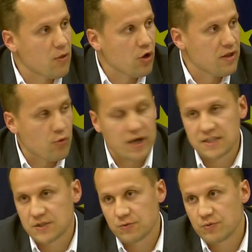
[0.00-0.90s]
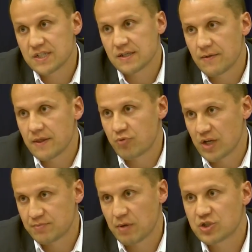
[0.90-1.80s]
all the rights with the
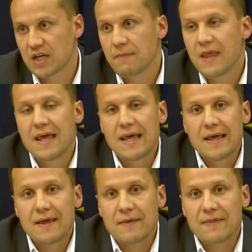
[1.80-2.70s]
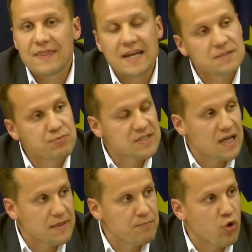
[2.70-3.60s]
press publisher, that is
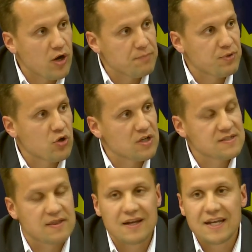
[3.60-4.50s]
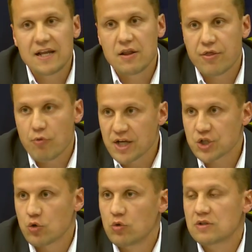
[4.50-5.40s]
beside the point because the legal
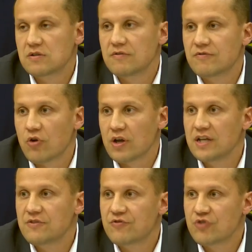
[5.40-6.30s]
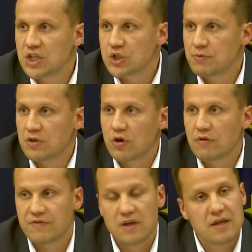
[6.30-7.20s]
threshold for an infringement
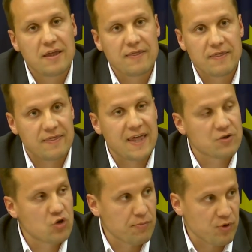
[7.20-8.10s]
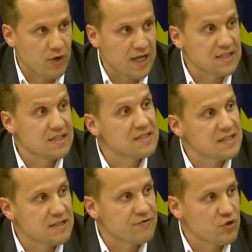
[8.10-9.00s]
of that copyright is
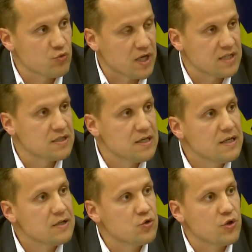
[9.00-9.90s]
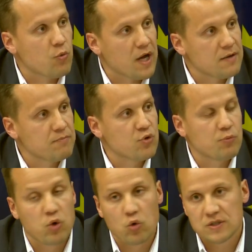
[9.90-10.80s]
a different one to the one
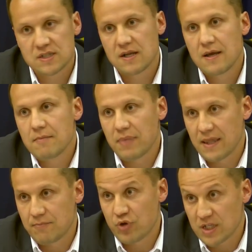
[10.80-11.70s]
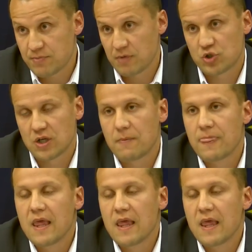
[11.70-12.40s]
proposed by the press publisher.